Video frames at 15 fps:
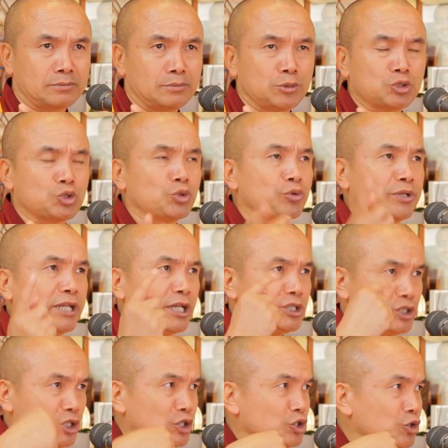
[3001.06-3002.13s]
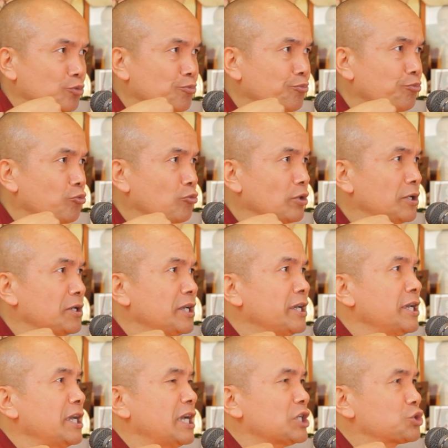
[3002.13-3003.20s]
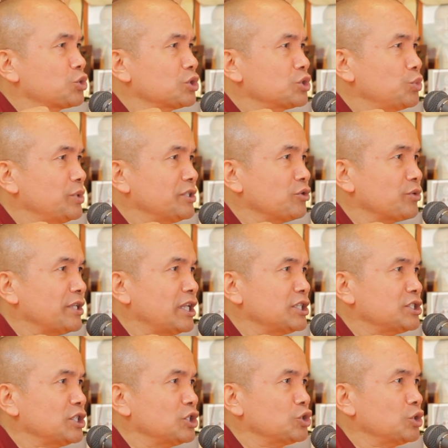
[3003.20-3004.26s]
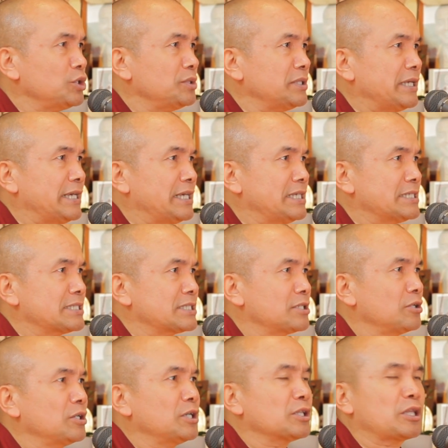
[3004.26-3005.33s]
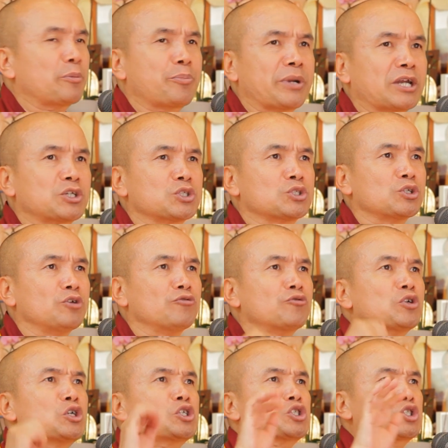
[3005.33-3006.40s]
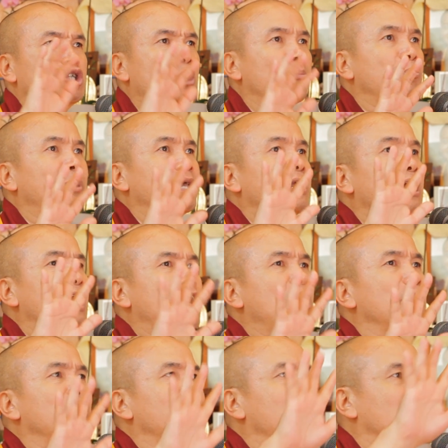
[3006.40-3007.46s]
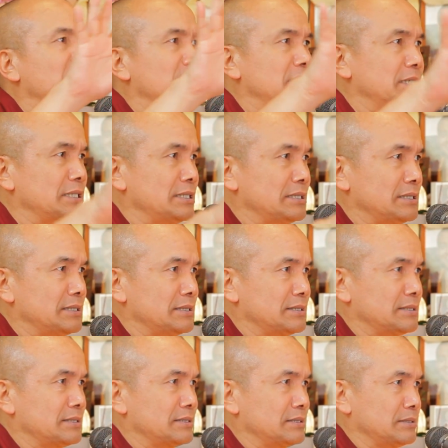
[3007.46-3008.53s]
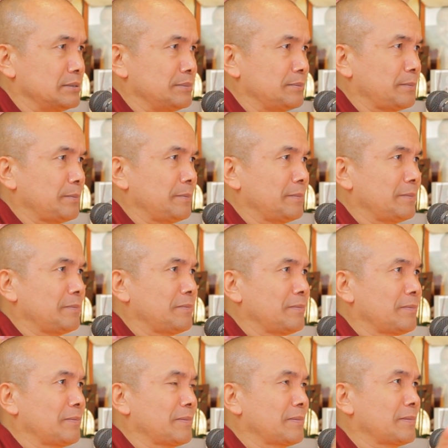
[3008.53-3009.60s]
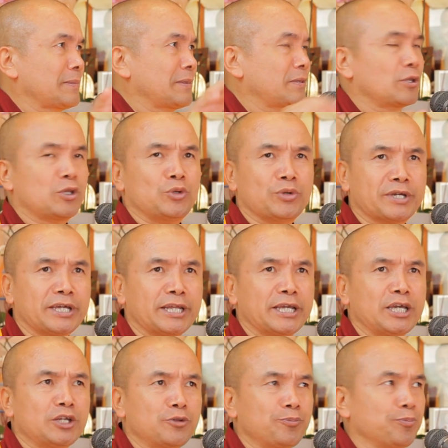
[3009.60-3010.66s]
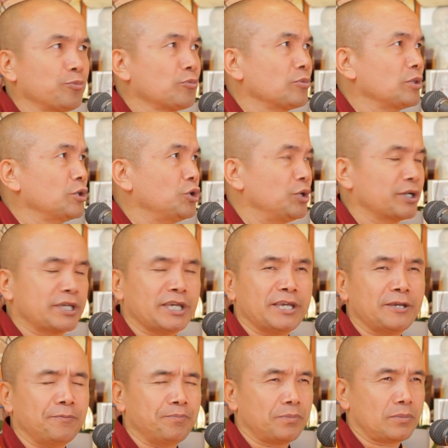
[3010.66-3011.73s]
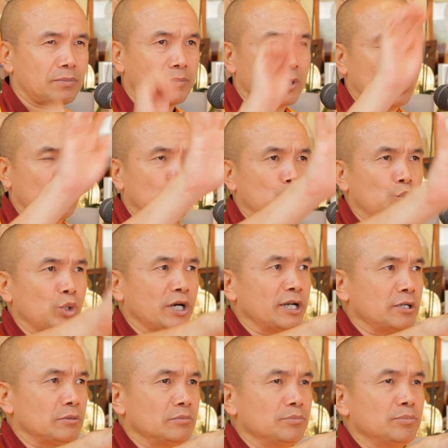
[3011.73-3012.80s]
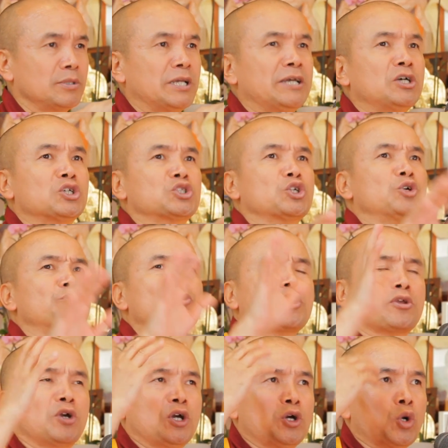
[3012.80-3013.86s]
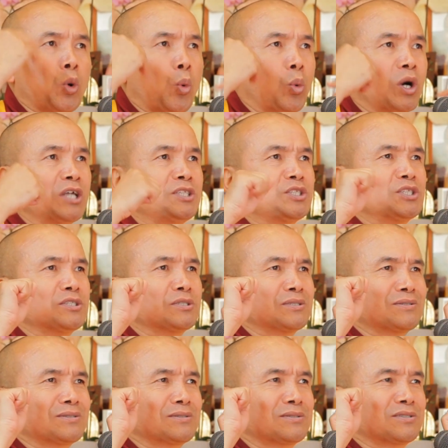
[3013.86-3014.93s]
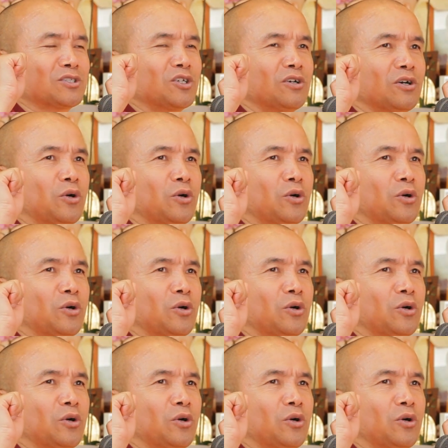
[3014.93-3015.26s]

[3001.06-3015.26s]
So renunciation, associated with renunciation is the practice of stopping harming others. You getting it? Okay, one. So once